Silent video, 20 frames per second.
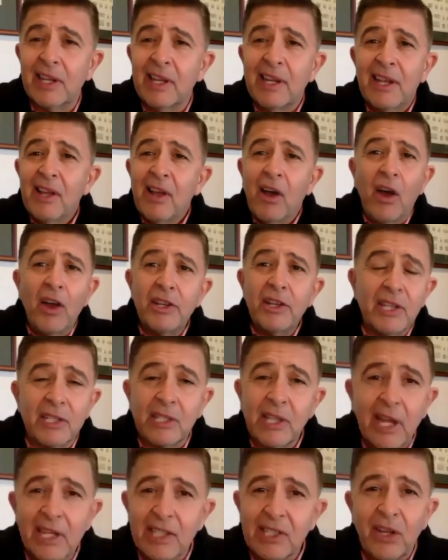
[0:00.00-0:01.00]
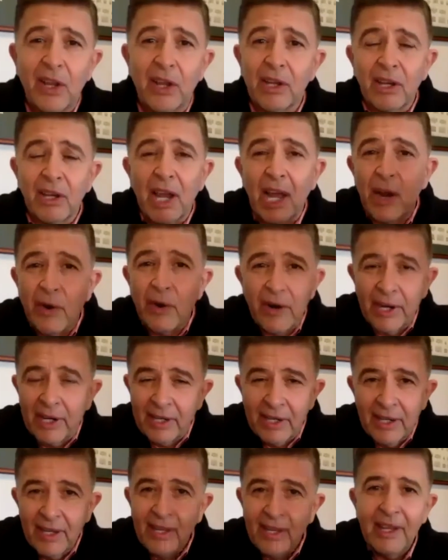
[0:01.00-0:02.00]
I used to say it's like lowering
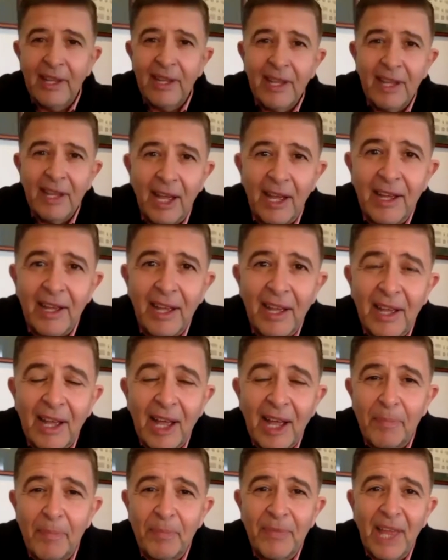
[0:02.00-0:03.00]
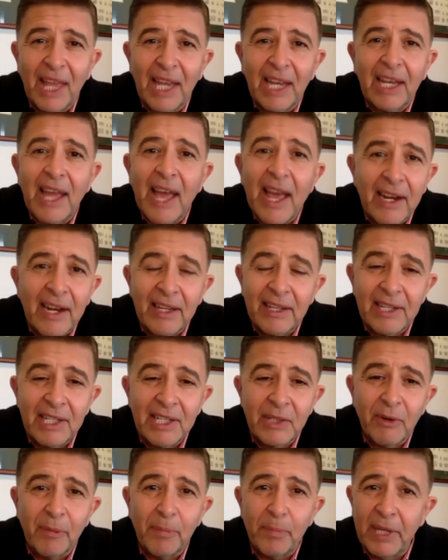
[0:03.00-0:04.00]
a ladder
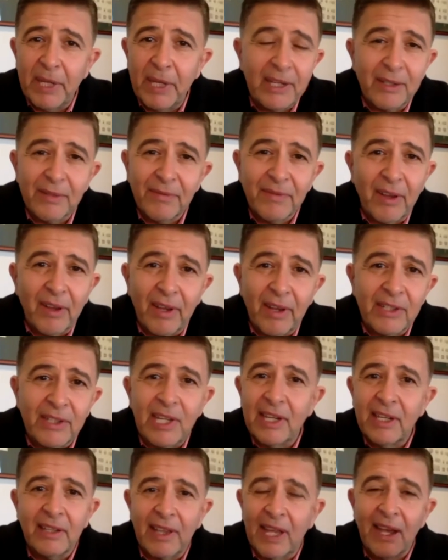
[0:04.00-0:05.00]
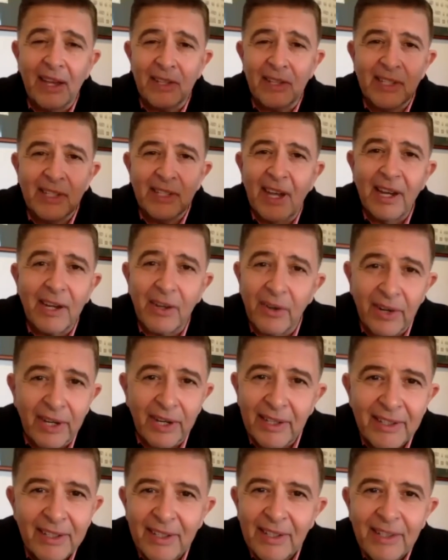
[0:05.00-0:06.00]
into a pit of like 10,000
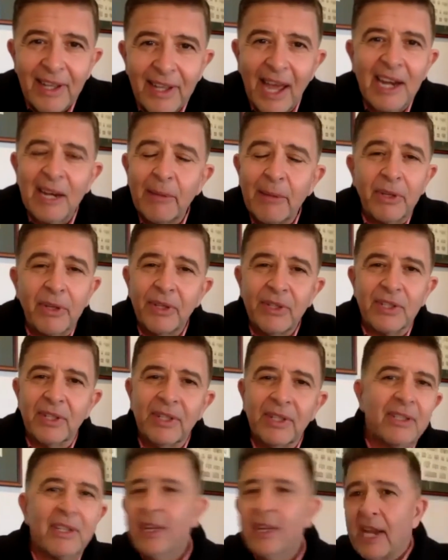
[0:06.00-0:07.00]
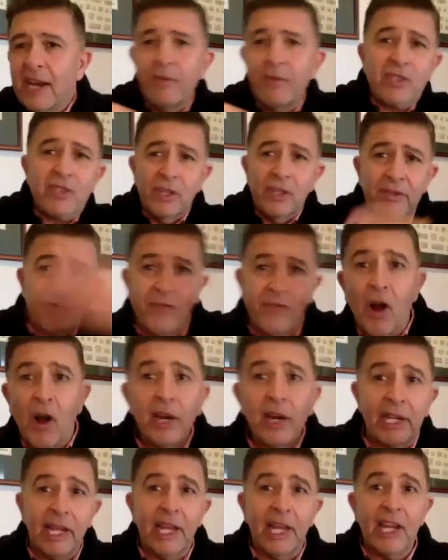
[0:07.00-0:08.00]
hungry animals, and everyone just
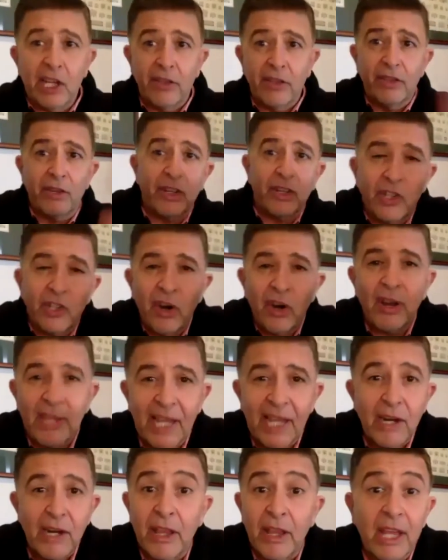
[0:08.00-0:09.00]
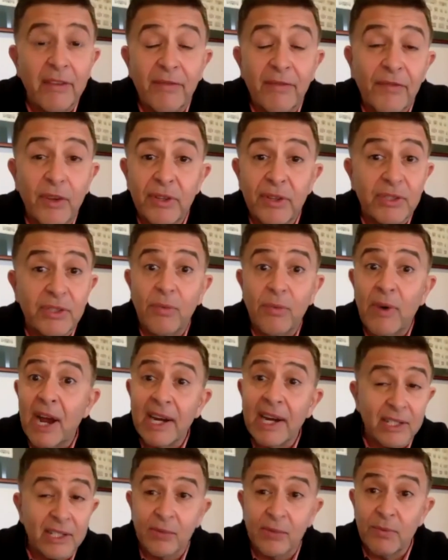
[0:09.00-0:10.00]
fighting each other to try and get on that first rung.
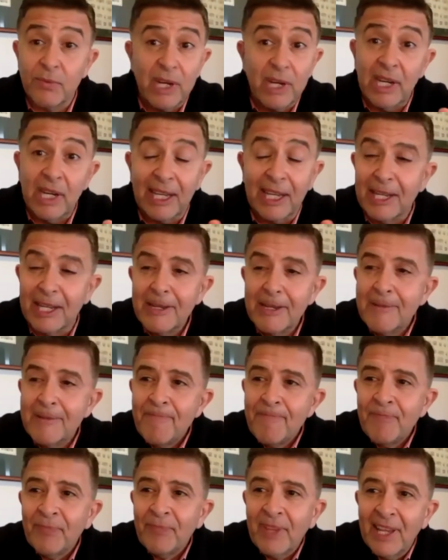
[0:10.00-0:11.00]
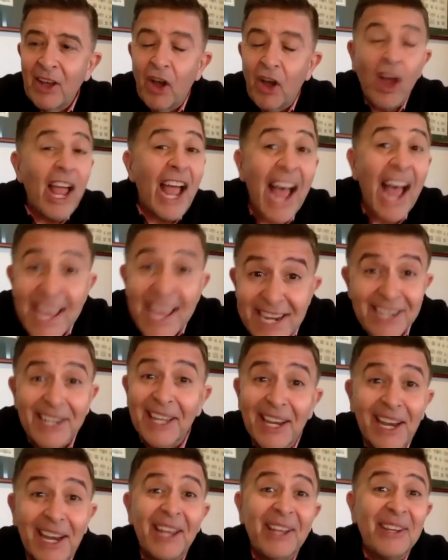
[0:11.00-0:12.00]
It's really I hated
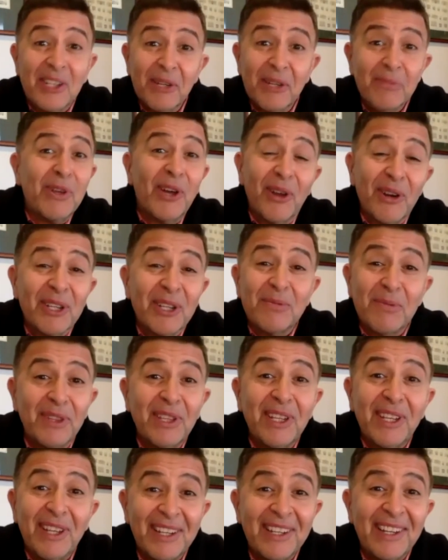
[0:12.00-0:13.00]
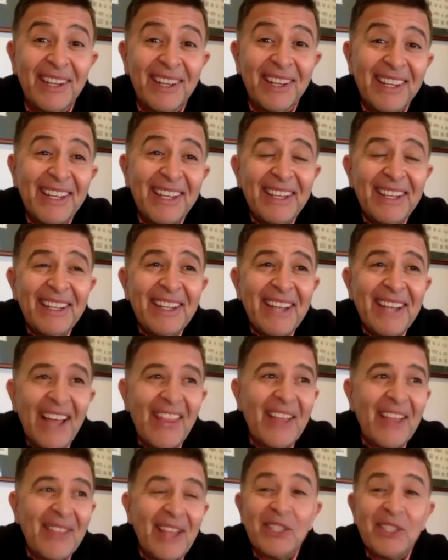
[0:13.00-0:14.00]
LA, to be honest with you, and
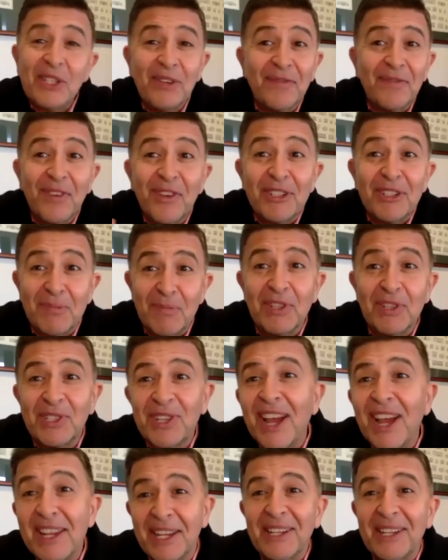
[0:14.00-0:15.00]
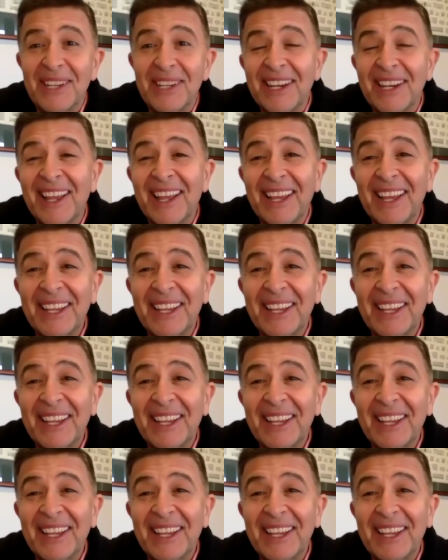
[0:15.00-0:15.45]
that's your first mistake in LA.